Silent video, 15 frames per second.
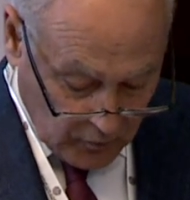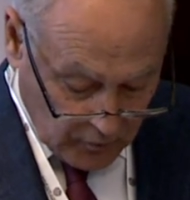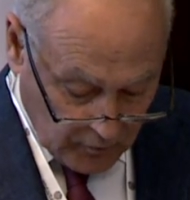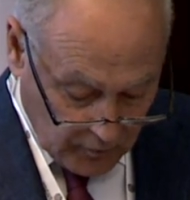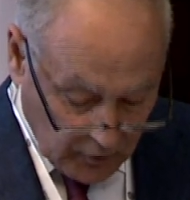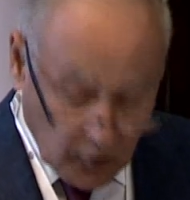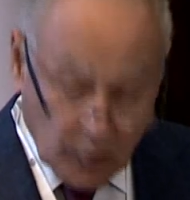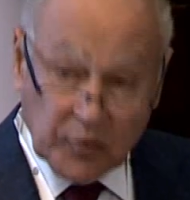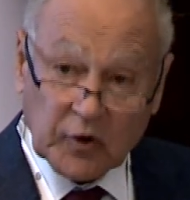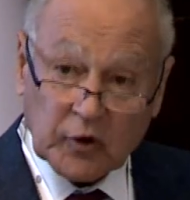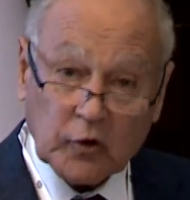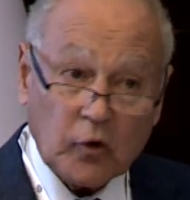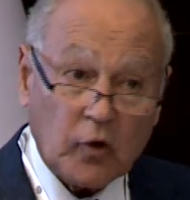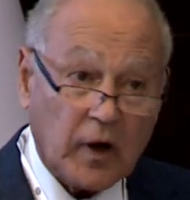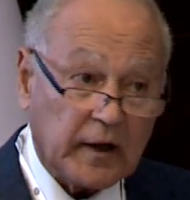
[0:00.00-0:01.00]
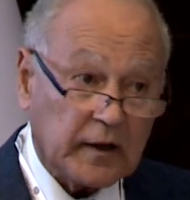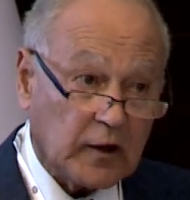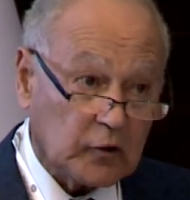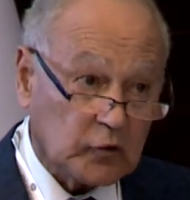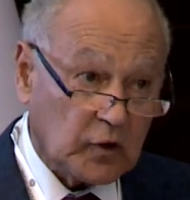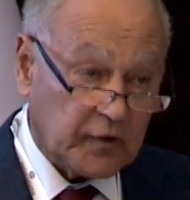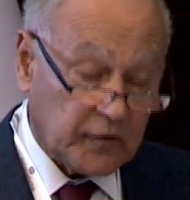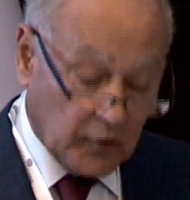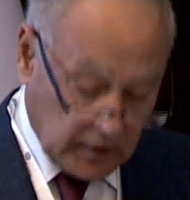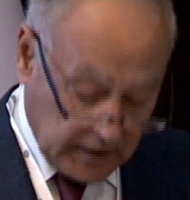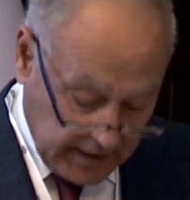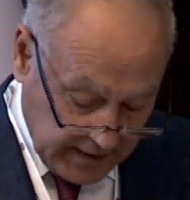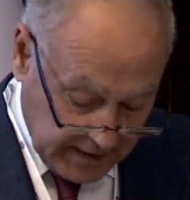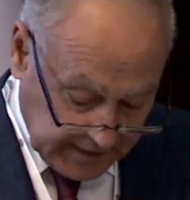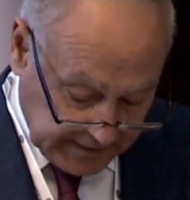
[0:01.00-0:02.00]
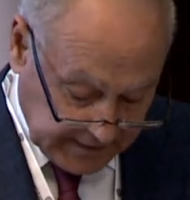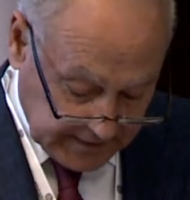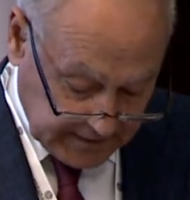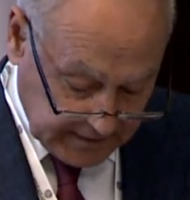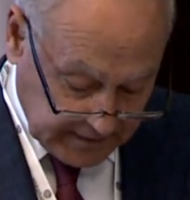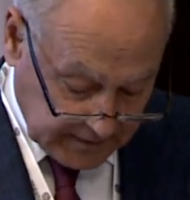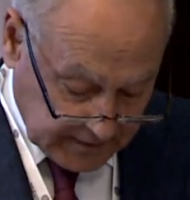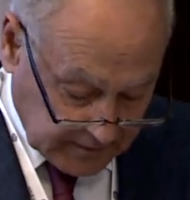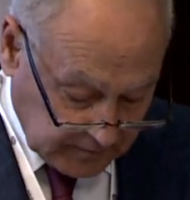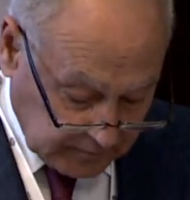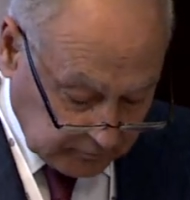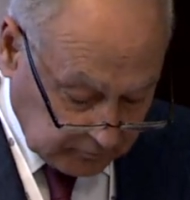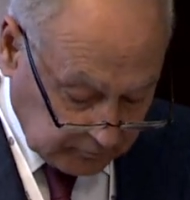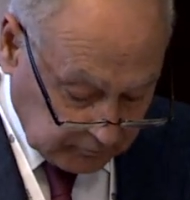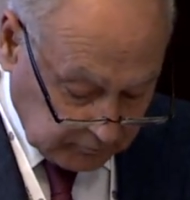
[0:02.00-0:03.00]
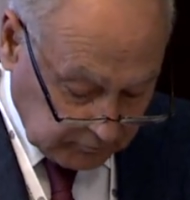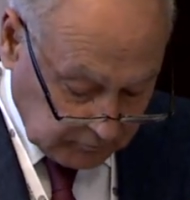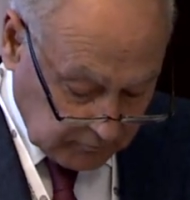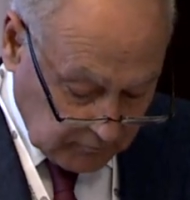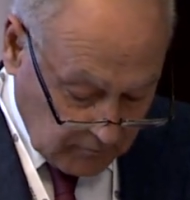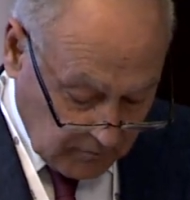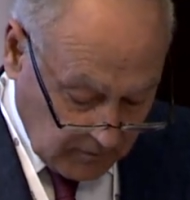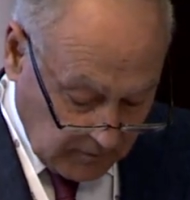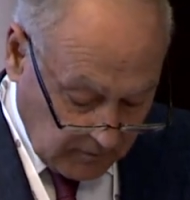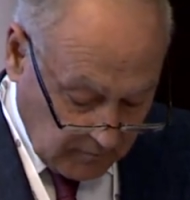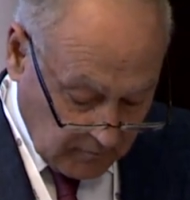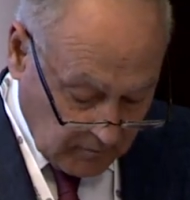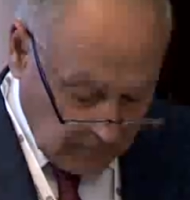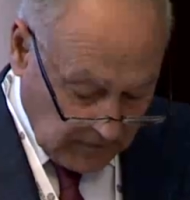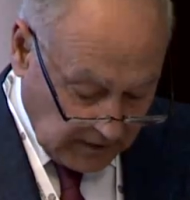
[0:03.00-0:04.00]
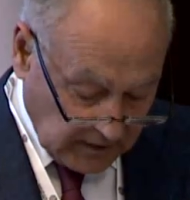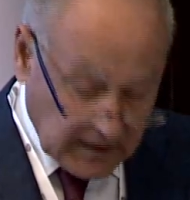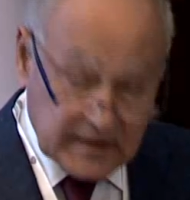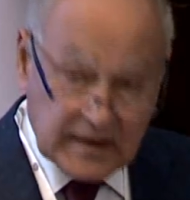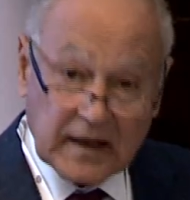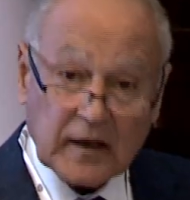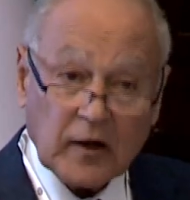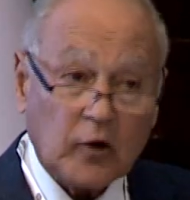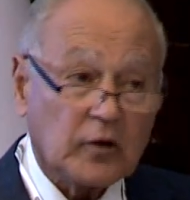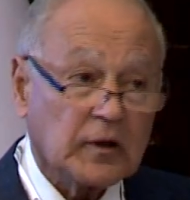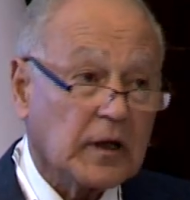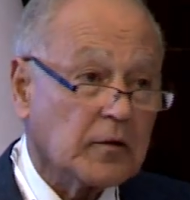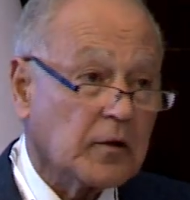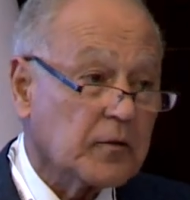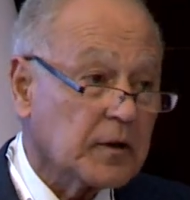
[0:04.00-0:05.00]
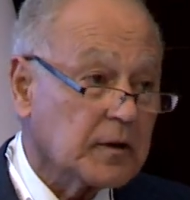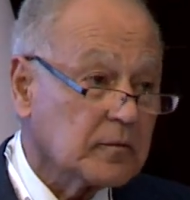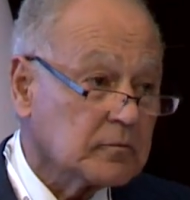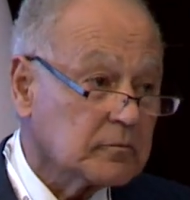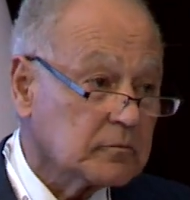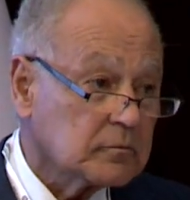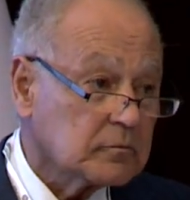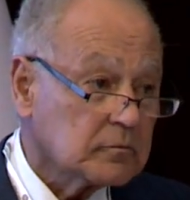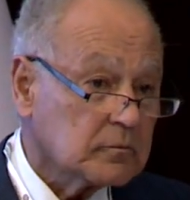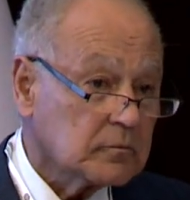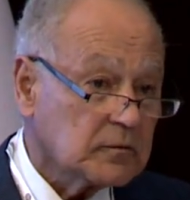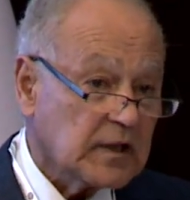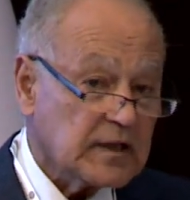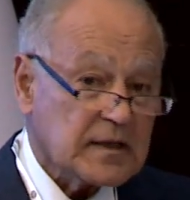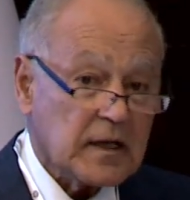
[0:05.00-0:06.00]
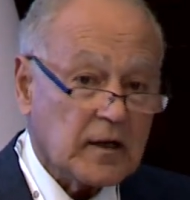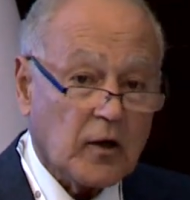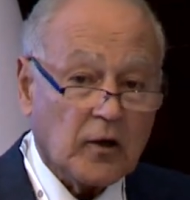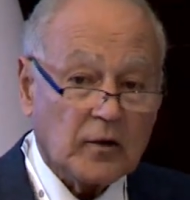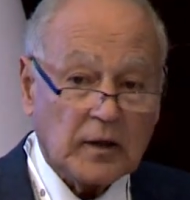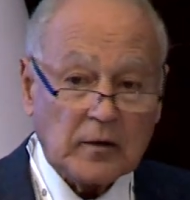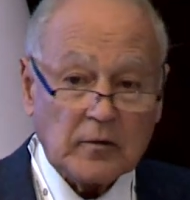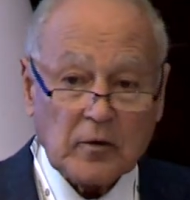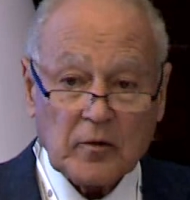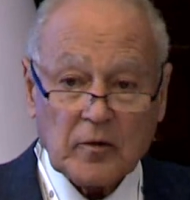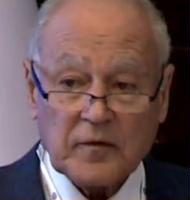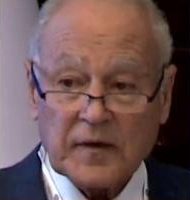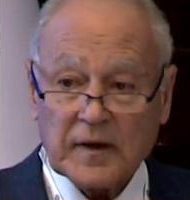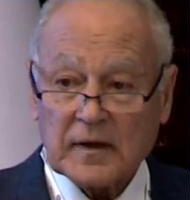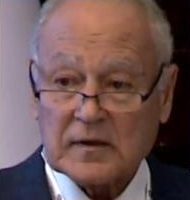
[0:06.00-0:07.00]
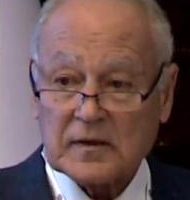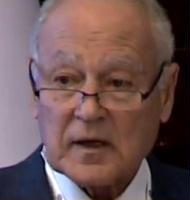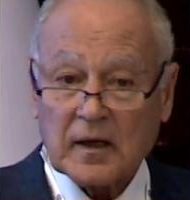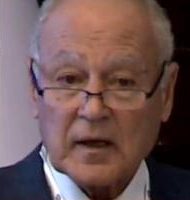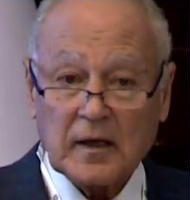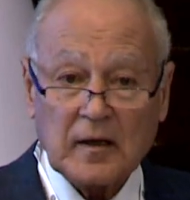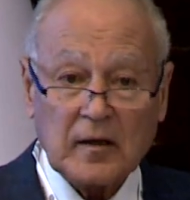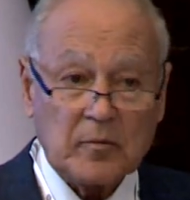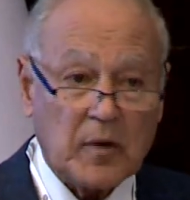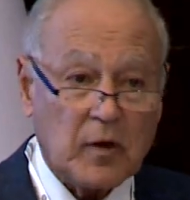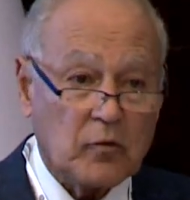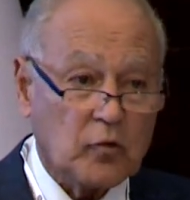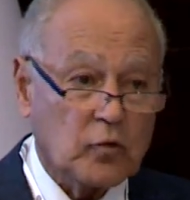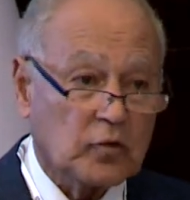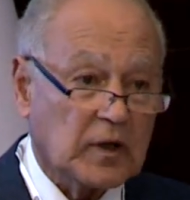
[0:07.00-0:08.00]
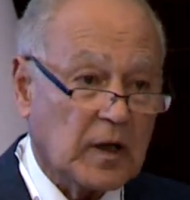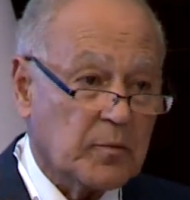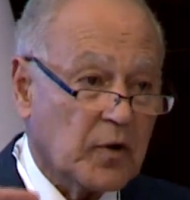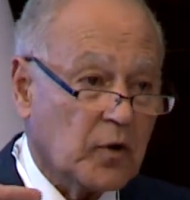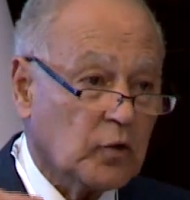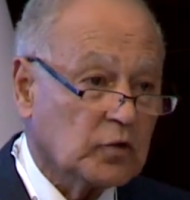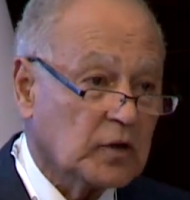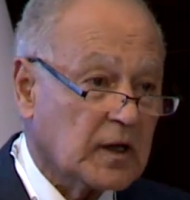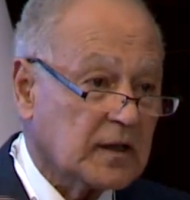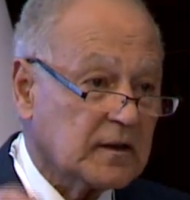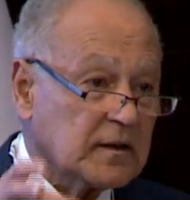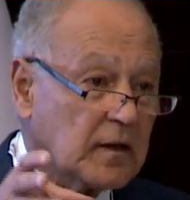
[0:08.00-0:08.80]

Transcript: threats, and I could add to that many other threats. The nuclear arm